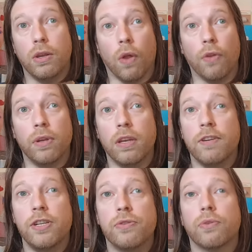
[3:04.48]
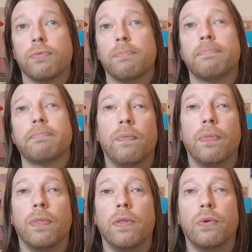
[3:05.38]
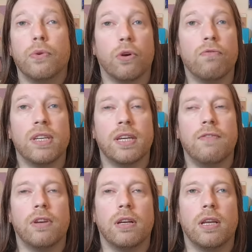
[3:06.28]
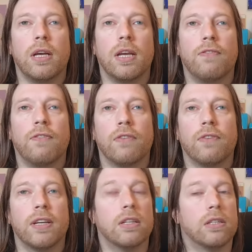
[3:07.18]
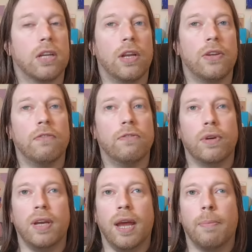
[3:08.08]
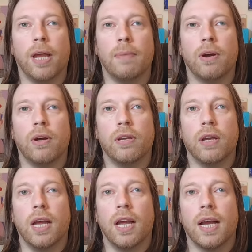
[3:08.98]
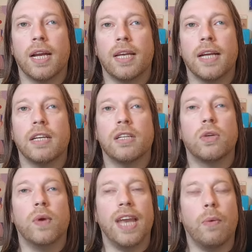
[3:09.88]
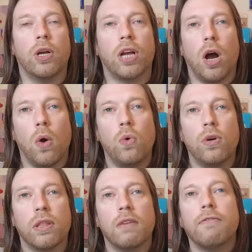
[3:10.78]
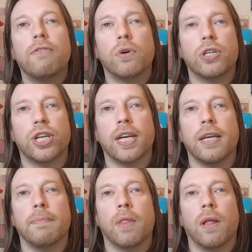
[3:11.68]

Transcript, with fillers: not to individuals. You will not receive an alert if your device is turned off or in airplane mode, connected to a network older than 4G,